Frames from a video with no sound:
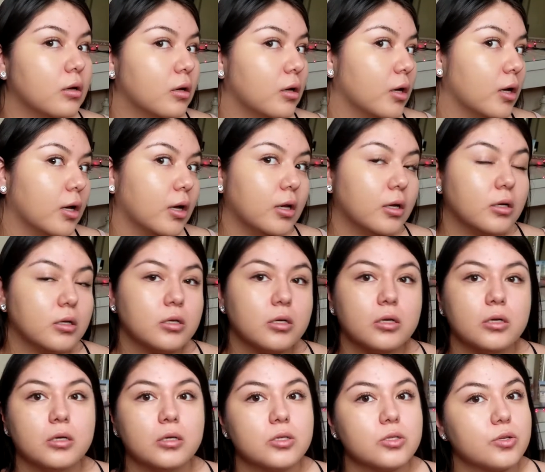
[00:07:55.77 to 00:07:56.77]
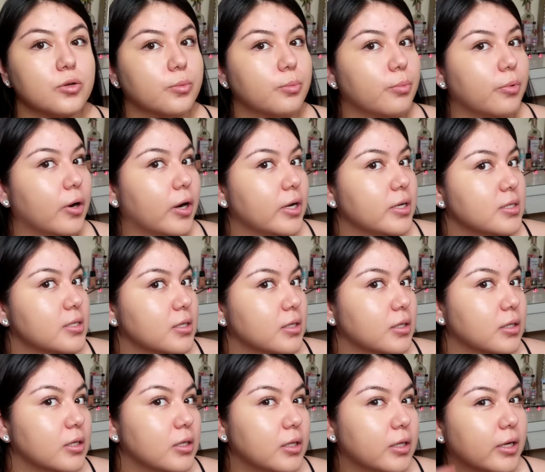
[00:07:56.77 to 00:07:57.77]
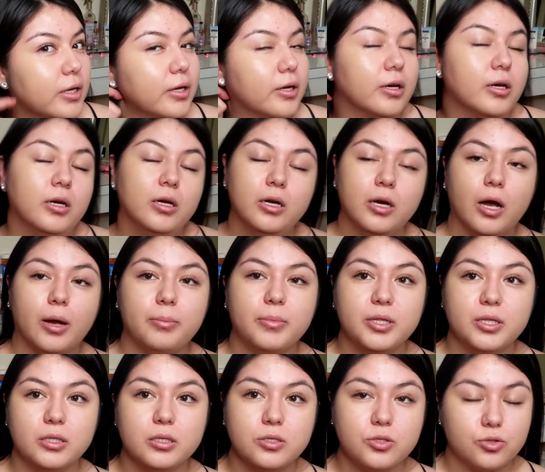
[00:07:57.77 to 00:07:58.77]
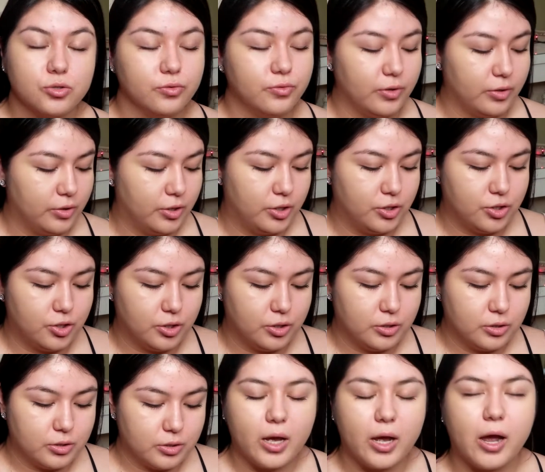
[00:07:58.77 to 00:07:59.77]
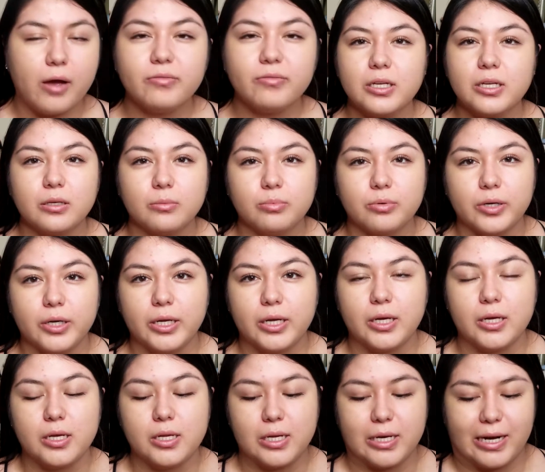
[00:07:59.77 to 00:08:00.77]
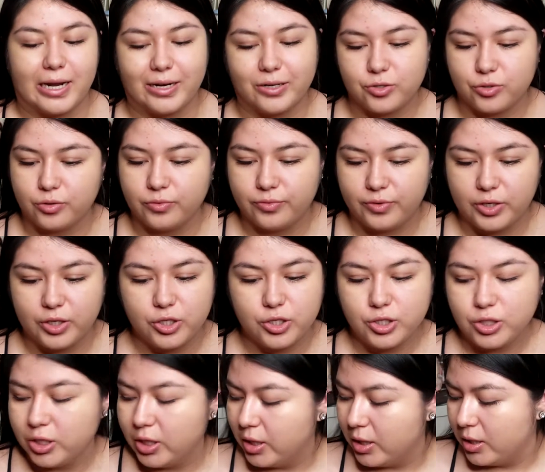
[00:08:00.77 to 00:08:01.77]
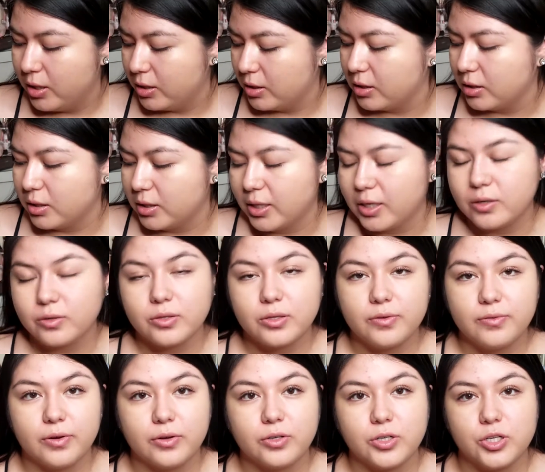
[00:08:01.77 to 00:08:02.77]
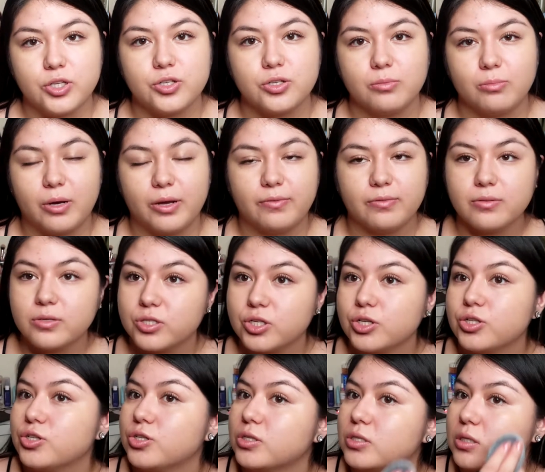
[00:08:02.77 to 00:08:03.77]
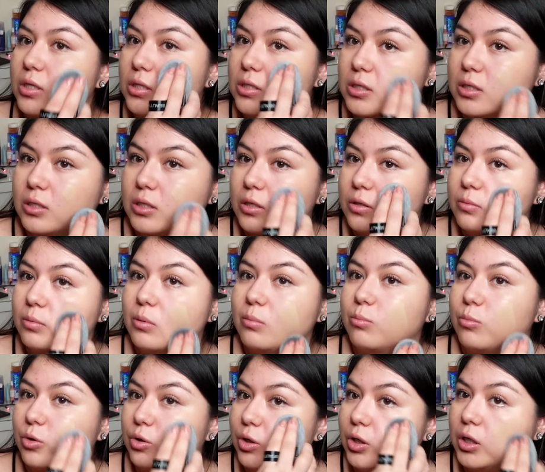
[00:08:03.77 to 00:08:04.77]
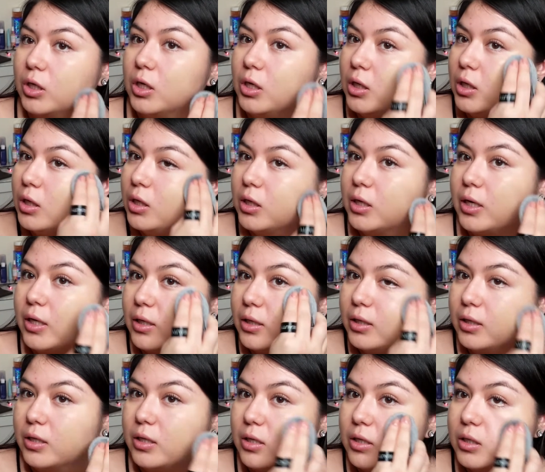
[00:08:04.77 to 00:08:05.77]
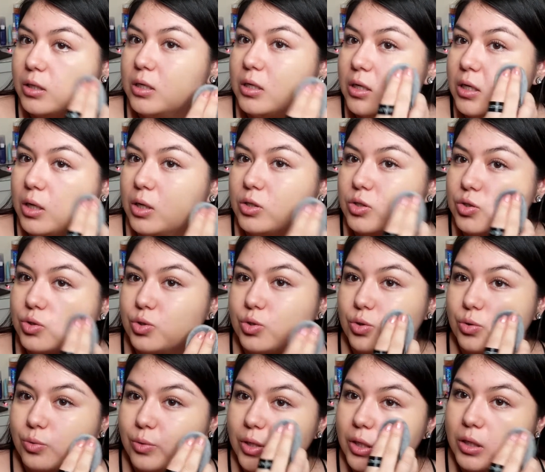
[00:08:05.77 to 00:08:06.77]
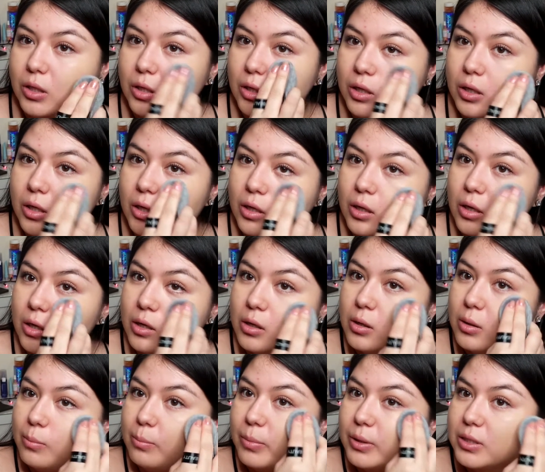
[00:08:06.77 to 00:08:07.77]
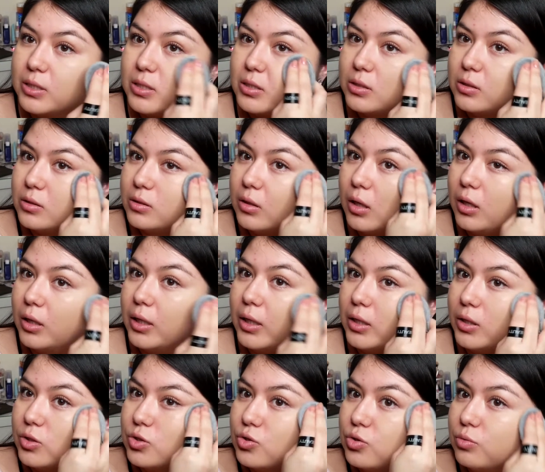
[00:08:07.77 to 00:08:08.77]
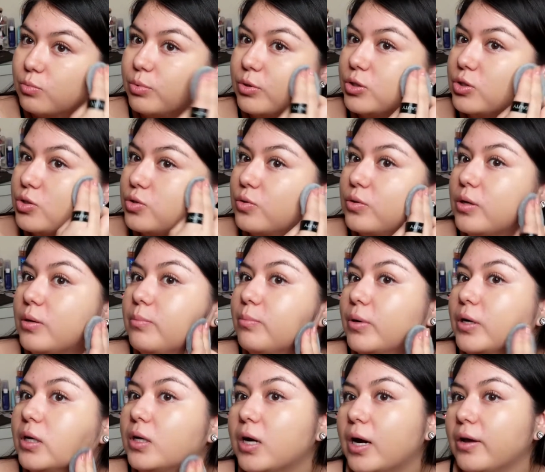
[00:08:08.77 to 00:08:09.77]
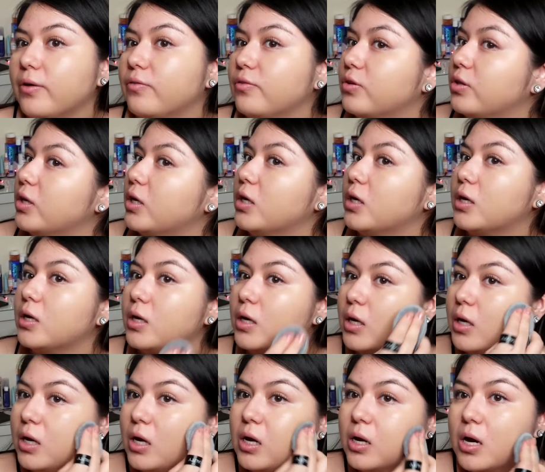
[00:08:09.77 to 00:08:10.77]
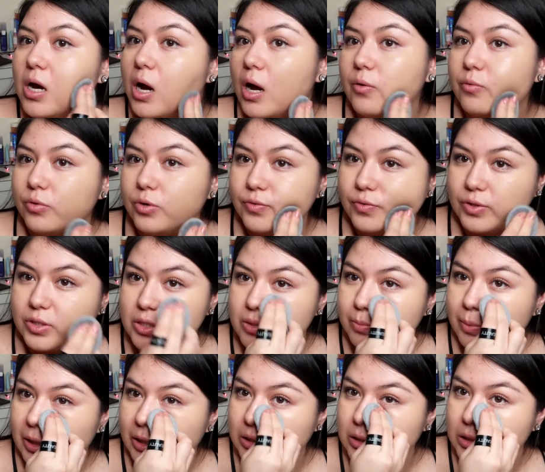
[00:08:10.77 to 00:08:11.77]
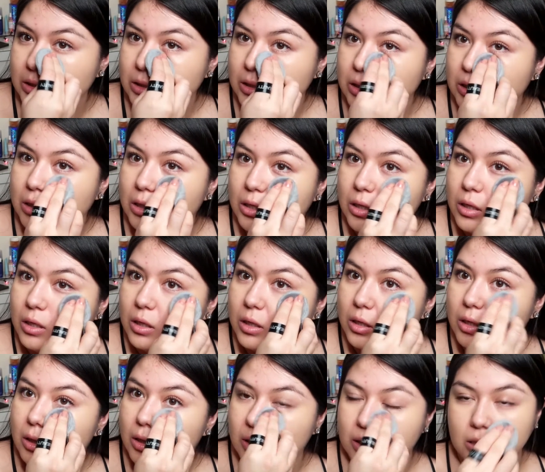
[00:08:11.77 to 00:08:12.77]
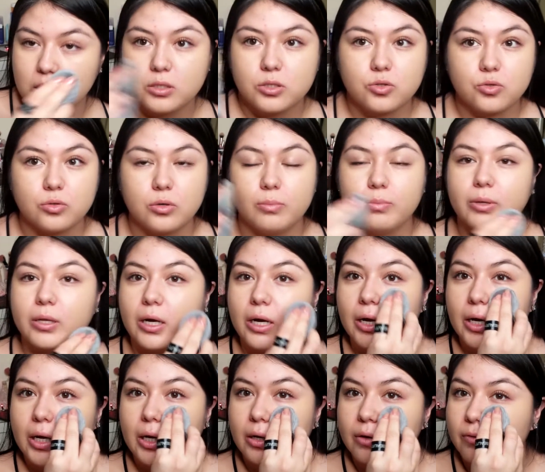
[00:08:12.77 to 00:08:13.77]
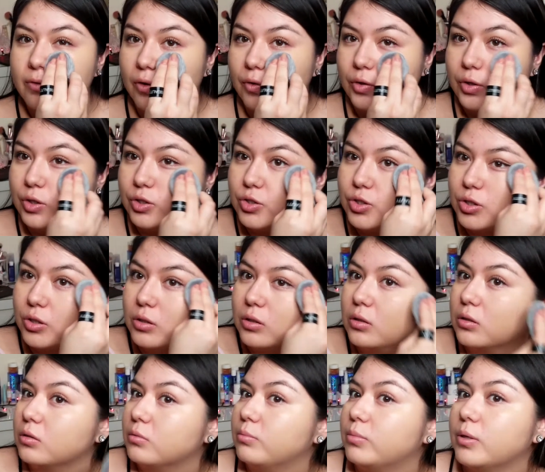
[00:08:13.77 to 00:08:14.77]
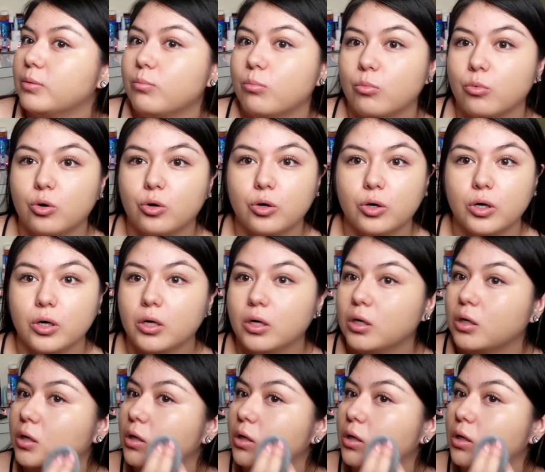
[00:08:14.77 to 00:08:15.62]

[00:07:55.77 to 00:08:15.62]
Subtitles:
And surprisingly, like, I mean, these two foundations have pretty natural finish. The Healthy Foundation by Physicians is a little bit more kind of like dewy, but still not like super dewy. But I feel like I would have expected this to apply foundation a little bit more